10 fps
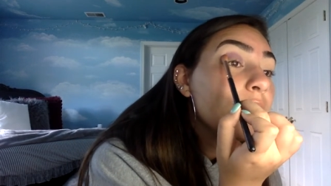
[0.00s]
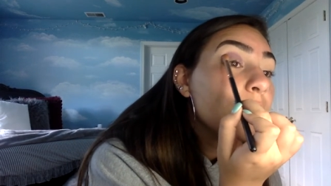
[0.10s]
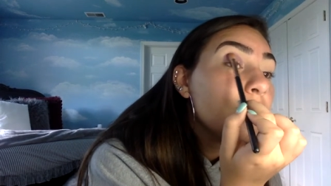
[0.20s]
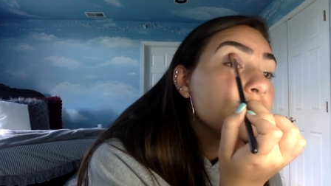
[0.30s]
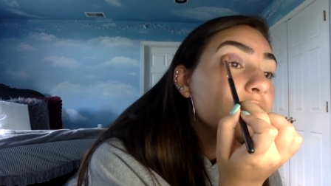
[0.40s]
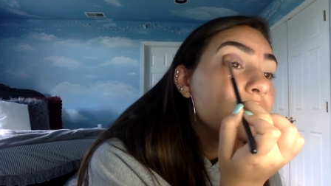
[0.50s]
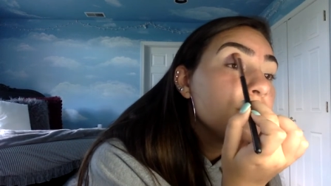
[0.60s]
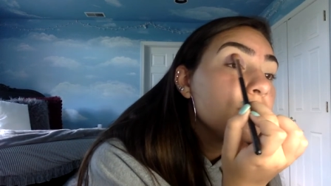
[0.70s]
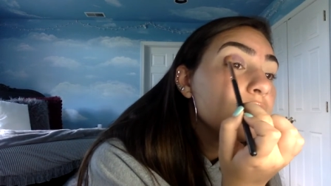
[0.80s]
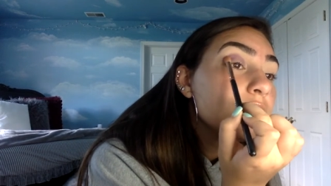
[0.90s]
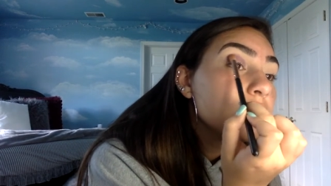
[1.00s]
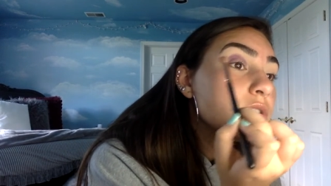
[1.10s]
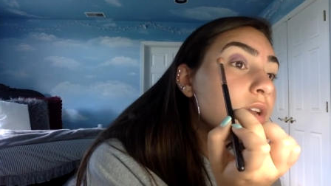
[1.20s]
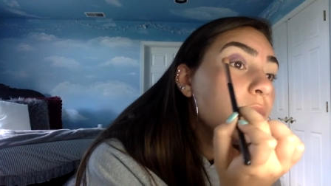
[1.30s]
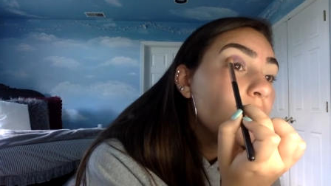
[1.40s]
watching videos and
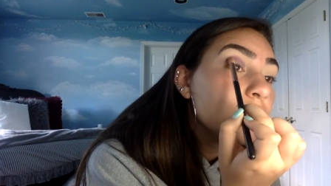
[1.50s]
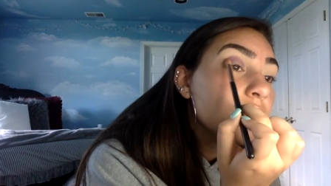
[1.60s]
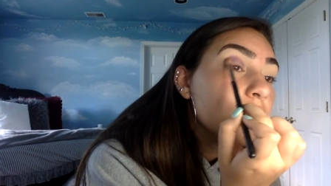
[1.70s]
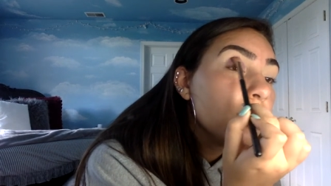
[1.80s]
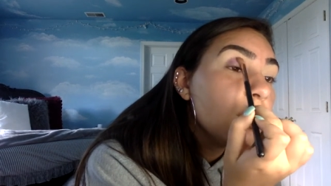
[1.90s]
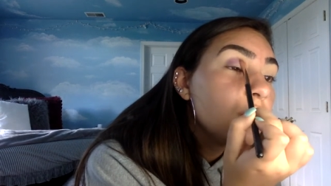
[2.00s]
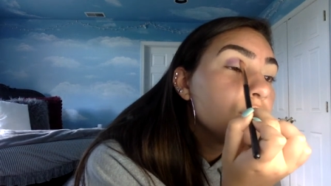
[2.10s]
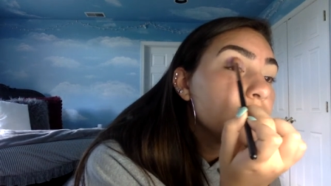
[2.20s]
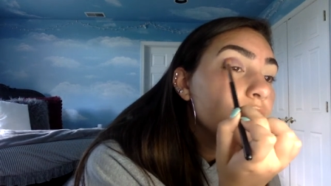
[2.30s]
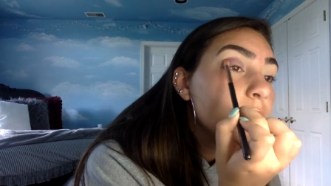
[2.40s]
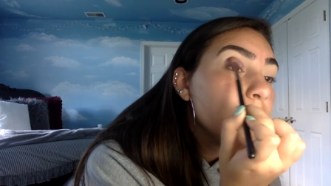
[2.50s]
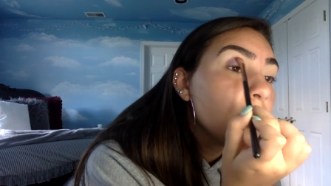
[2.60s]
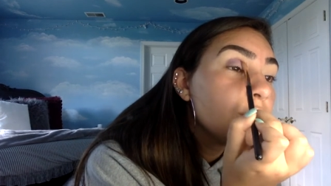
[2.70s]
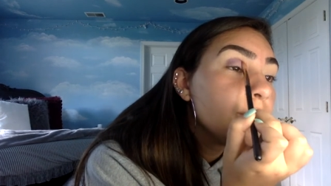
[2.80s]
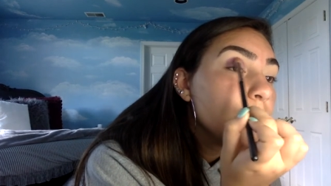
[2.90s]
just like watching like so many
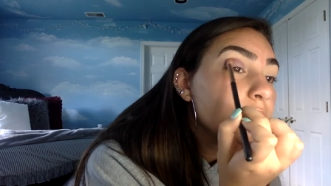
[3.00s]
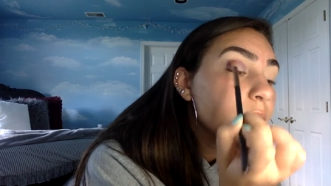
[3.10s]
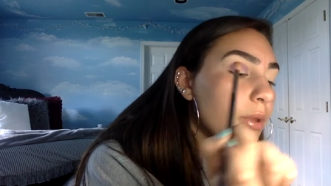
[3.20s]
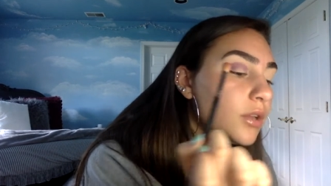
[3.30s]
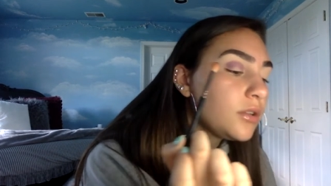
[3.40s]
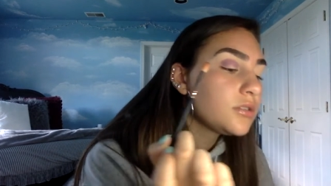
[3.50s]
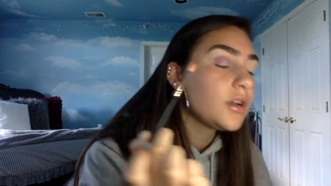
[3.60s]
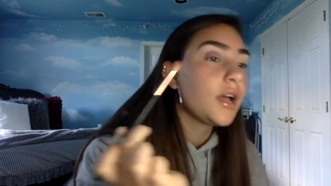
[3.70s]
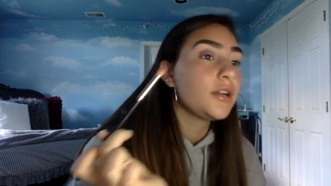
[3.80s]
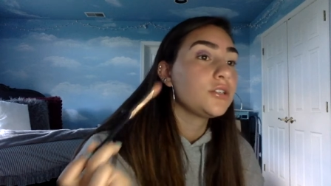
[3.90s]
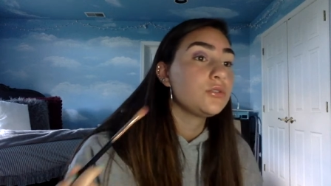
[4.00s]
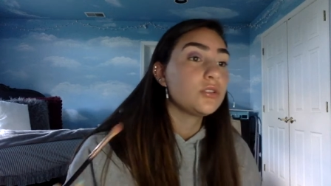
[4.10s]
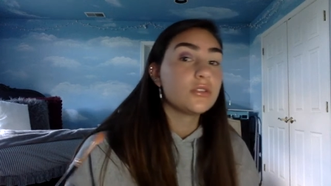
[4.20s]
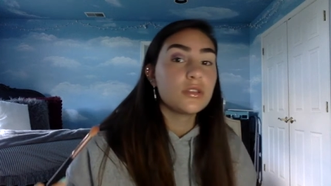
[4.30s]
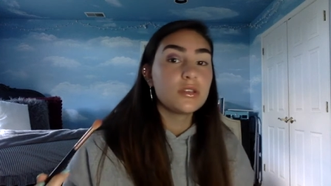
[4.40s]
other people's opinions on how to do
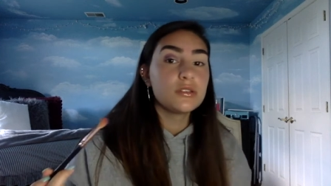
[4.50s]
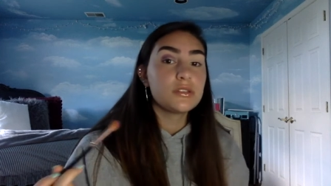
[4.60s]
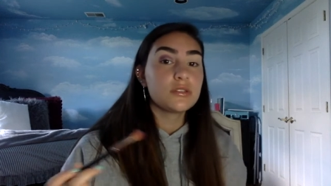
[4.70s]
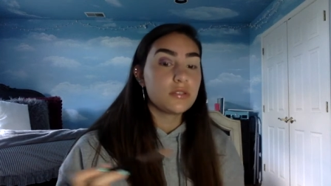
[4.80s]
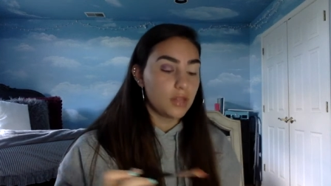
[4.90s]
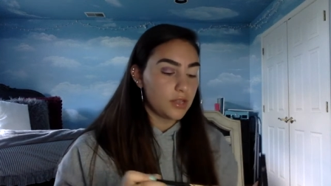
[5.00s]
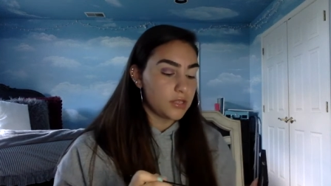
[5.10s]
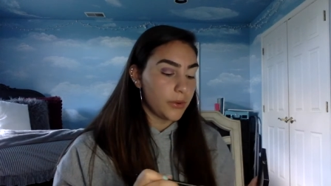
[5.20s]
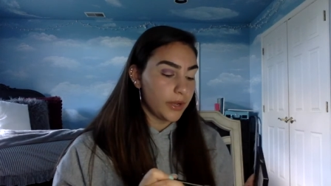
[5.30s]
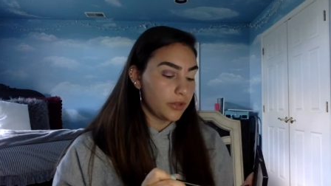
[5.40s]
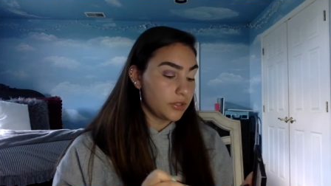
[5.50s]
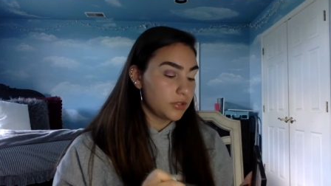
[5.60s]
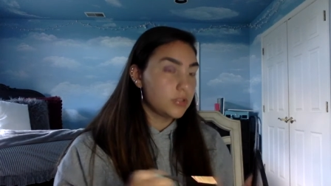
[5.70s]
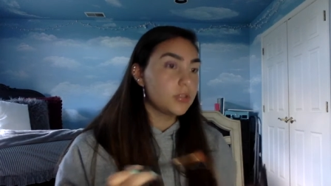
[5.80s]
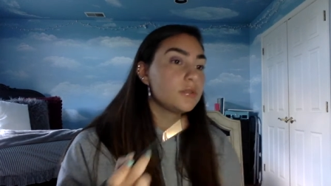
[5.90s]
certain things, that's how I learned.
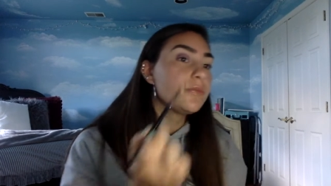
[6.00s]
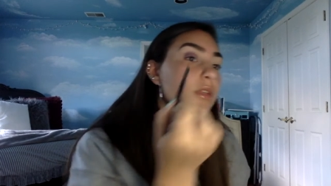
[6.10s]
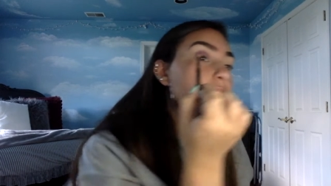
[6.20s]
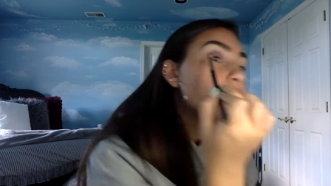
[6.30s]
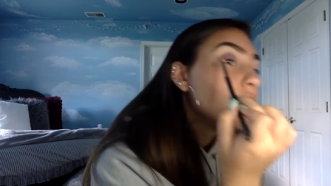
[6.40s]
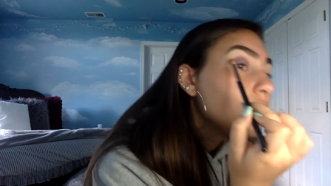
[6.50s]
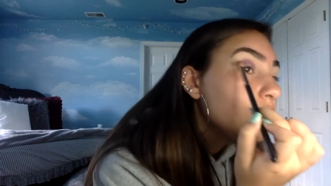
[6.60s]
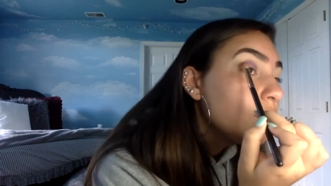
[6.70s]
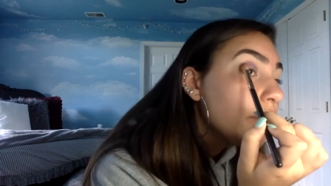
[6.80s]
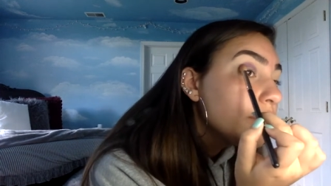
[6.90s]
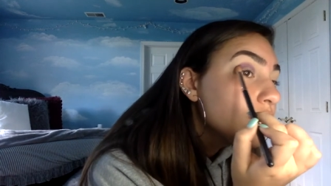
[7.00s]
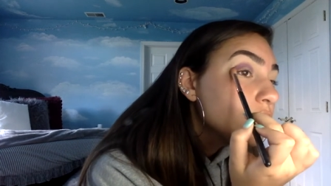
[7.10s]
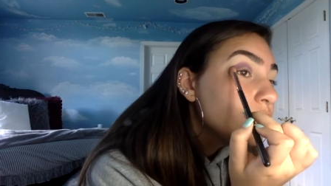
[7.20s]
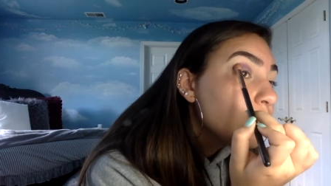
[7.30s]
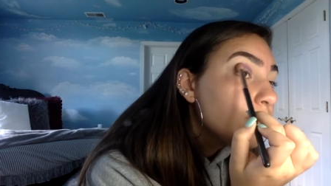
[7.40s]
So you kind of
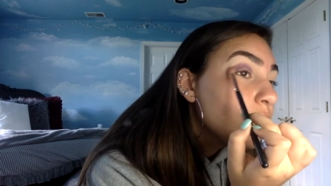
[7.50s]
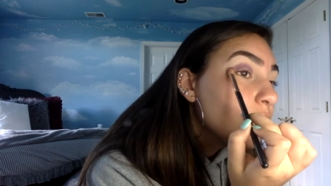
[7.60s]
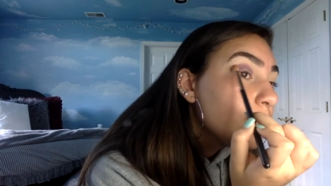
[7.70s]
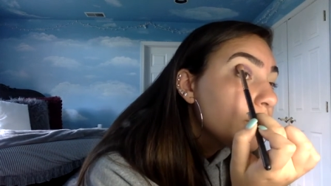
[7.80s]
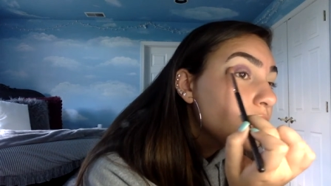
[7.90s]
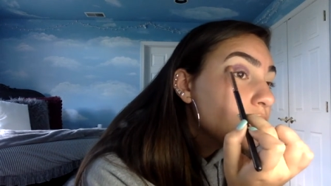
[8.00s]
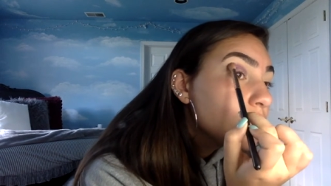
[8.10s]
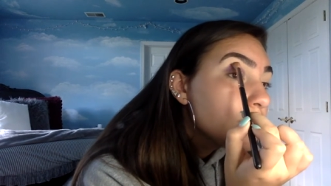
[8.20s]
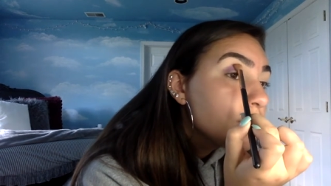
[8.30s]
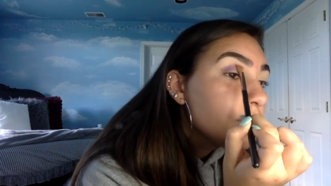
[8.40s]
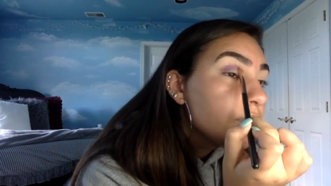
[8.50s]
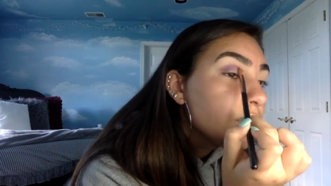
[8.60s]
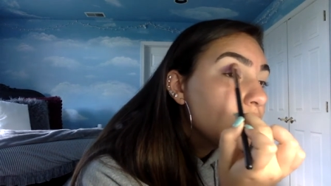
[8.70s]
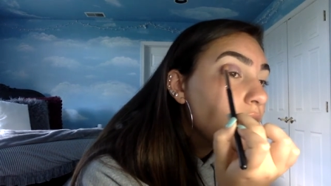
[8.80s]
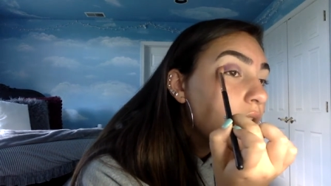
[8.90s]
just form your own opinions
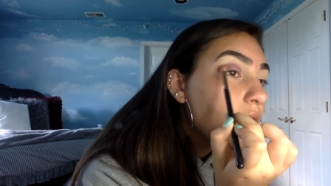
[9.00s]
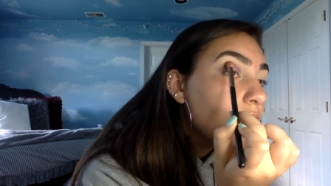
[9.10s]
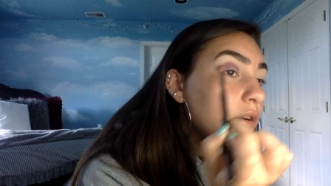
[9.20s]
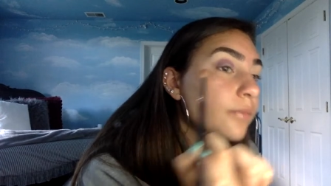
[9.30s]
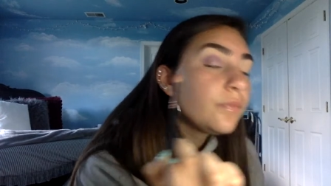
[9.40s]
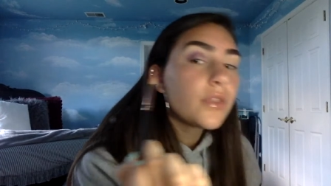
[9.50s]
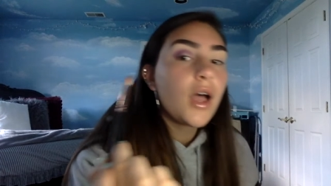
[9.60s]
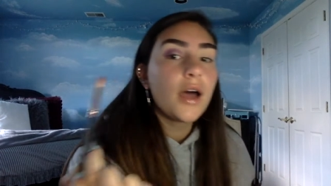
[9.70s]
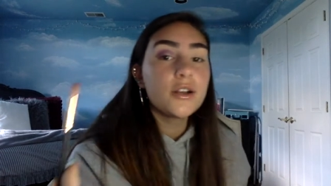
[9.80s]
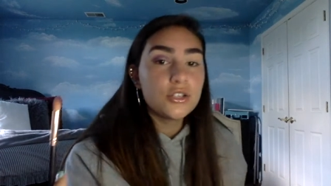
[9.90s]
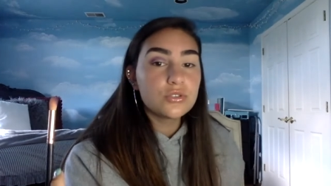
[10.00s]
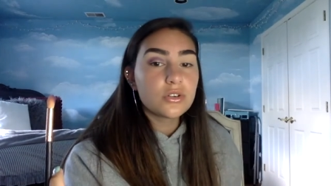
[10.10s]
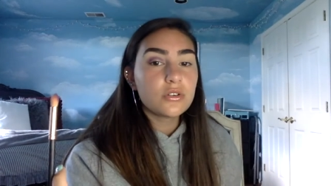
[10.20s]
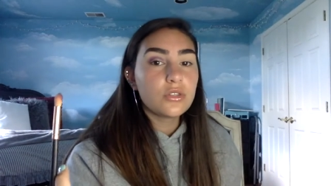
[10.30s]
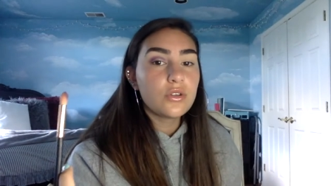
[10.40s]
on how to do
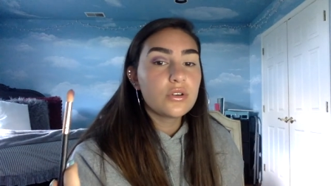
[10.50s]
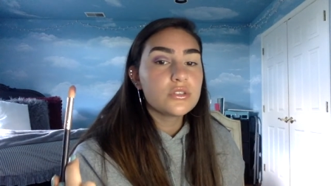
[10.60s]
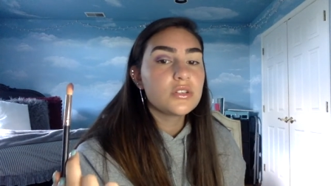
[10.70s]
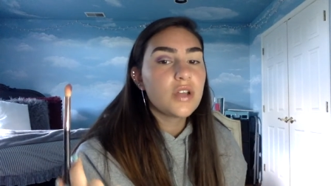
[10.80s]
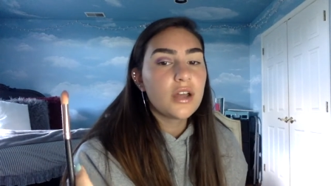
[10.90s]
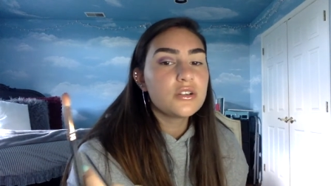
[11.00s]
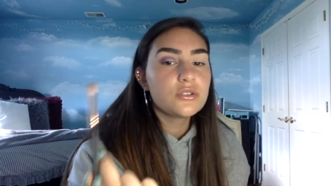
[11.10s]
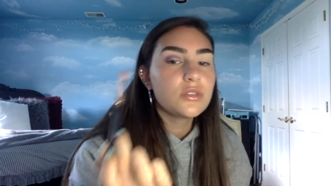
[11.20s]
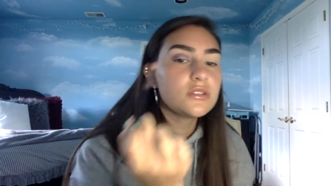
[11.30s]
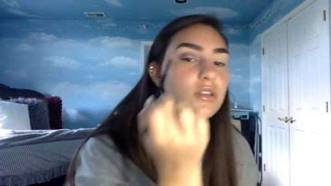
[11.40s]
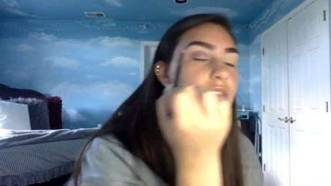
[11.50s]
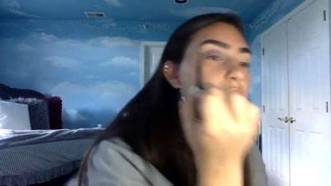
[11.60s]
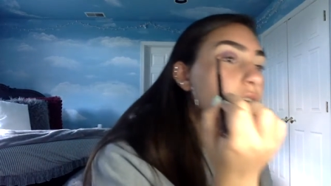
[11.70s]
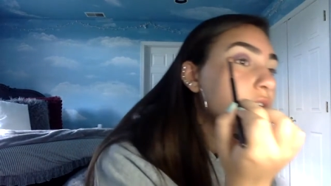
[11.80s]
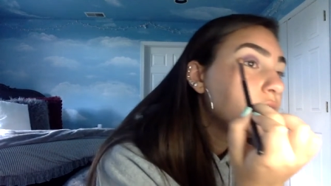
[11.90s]
certain looks and how to do things like
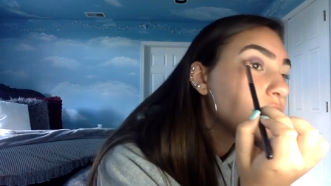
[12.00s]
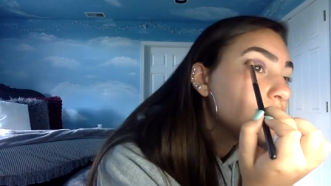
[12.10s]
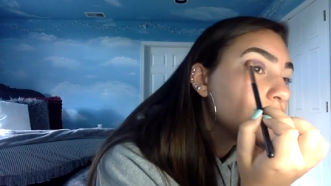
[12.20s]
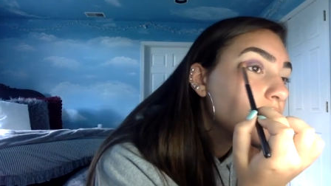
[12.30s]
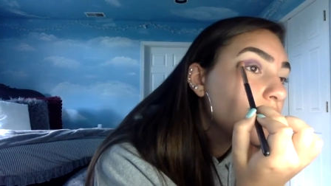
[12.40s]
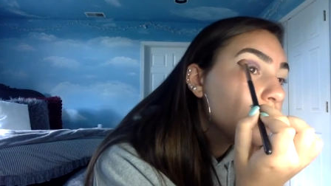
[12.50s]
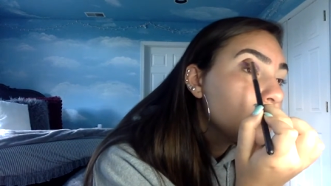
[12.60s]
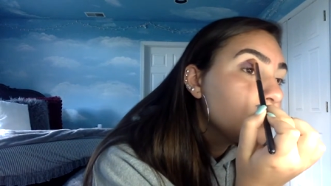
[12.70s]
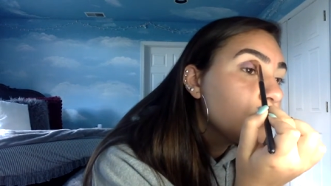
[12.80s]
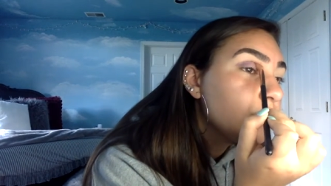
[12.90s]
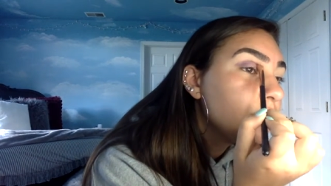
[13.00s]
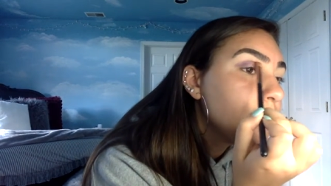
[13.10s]
that on your like self.